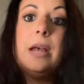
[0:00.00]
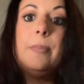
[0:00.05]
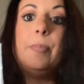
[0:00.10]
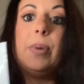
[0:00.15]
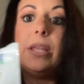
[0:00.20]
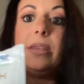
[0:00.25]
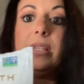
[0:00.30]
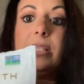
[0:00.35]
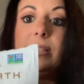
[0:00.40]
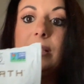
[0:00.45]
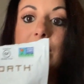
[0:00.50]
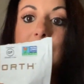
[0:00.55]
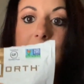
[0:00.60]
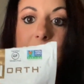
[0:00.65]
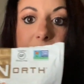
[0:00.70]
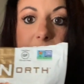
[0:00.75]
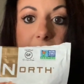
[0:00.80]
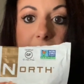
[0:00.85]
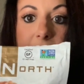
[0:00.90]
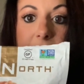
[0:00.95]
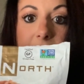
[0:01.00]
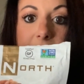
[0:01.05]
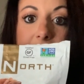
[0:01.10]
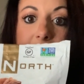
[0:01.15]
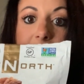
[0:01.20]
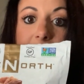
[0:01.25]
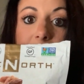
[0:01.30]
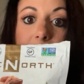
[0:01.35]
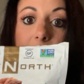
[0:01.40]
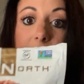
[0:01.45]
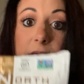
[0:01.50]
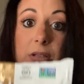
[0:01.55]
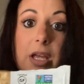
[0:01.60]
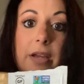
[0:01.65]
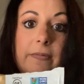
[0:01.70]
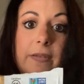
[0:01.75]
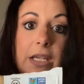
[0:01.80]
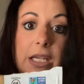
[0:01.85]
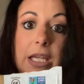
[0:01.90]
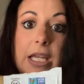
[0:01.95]
but this is something that I have been
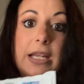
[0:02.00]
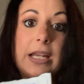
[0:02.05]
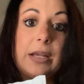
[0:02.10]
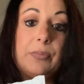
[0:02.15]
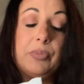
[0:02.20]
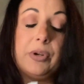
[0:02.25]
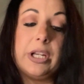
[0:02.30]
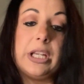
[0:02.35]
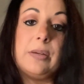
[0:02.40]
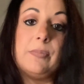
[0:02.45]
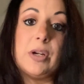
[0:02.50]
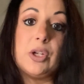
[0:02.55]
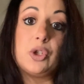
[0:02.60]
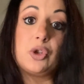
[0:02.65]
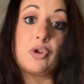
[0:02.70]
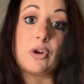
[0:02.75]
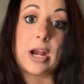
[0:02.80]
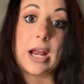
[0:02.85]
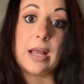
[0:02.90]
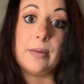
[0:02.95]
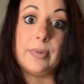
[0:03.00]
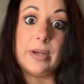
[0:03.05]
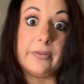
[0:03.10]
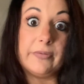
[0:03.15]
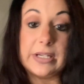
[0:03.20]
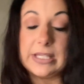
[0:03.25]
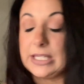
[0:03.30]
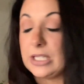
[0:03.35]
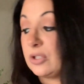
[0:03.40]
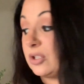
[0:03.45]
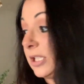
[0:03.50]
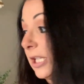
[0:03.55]
loving and I pretty much grab every single